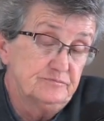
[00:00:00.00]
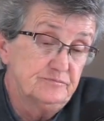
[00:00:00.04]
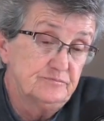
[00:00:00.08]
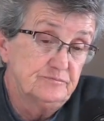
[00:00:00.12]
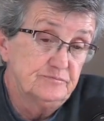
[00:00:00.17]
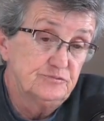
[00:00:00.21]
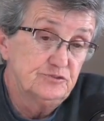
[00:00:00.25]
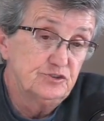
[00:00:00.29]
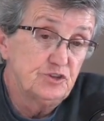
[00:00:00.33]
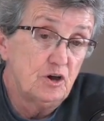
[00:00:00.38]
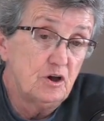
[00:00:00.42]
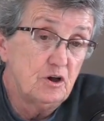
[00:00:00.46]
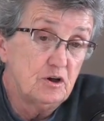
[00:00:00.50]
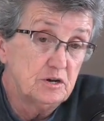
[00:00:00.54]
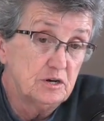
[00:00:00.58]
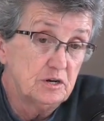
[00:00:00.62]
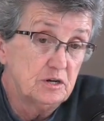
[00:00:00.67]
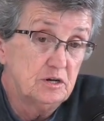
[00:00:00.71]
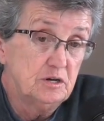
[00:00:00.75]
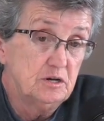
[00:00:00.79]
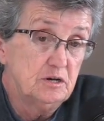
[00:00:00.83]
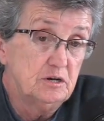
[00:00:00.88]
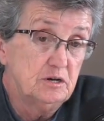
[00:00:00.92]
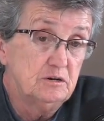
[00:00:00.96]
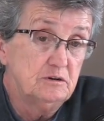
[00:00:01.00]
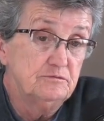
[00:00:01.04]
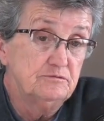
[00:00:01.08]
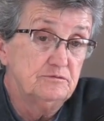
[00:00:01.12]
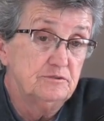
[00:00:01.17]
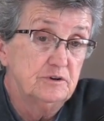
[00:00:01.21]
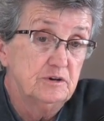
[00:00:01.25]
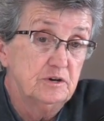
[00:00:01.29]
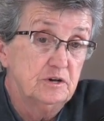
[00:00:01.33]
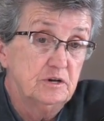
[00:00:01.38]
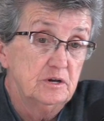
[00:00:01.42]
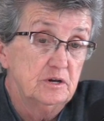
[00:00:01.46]
thought of
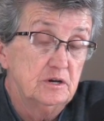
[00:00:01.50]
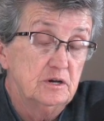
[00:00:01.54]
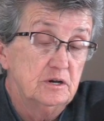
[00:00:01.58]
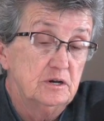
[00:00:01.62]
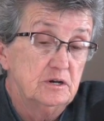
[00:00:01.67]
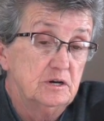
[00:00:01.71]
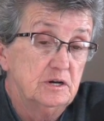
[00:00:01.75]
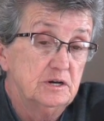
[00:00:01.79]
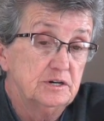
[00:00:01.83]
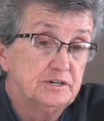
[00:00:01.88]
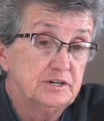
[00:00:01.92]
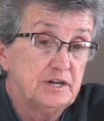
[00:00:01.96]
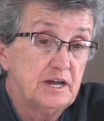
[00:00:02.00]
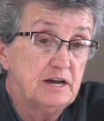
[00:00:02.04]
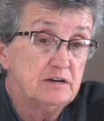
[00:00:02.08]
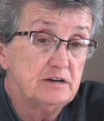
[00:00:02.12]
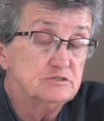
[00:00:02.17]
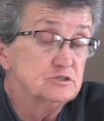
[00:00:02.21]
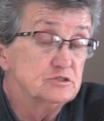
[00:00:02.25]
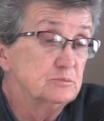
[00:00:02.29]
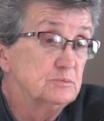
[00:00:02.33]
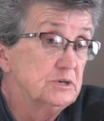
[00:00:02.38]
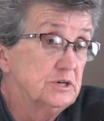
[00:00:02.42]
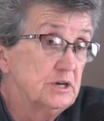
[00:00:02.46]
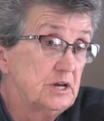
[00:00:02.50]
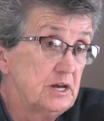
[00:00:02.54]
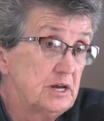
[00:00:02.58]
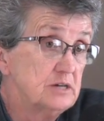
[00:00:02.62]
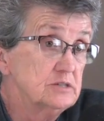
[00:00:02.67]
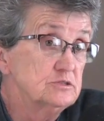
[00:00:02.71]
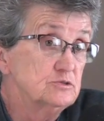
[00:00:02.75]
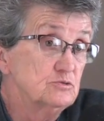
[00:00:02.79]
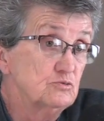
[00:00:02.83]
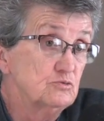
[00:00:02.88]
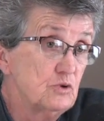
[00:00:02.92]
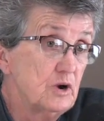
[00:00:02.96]
a councilman
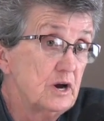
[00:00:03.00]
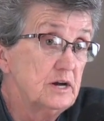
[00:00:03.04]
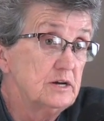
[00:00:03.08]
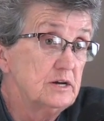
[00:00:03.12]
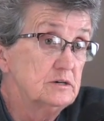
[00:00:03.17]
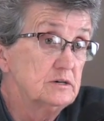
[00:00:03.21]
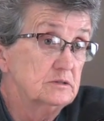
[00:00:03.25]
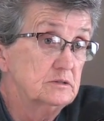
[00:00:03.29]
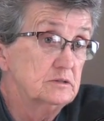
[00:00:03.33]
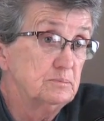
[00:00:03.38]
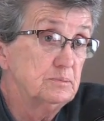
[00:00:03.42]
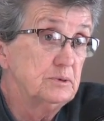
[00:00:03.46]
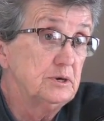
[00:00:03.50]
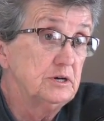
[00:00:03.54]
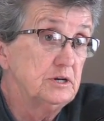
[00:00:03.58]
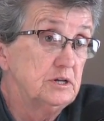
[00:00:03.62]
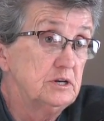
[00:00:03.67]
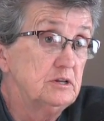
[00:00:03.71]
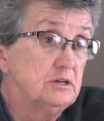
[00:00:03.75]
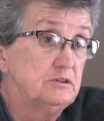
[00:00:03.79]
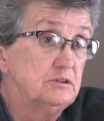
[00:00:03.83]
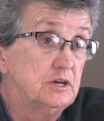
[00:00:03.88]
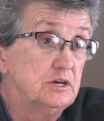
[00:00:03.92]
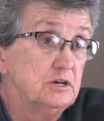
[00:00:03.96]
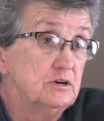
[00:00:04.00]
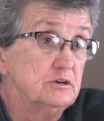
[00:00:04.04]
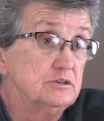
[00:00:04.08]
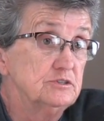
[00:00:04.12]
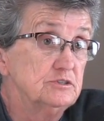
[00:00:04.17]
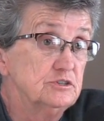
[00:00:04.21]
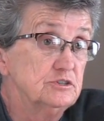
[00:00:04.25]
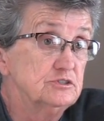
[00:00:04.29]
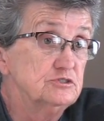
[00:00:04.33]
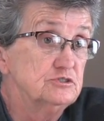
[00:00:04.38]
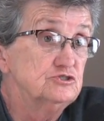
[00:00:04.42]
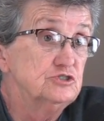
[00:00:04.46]
has a right to put anything on
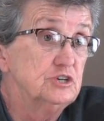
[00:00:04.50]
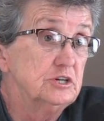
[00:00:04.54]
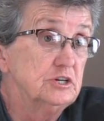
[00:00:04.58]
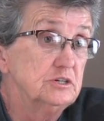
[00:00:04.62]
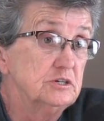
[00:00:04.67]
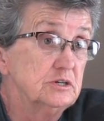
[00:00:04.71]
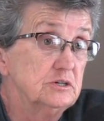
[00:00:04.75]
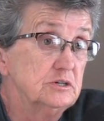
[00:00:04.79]
the agenda.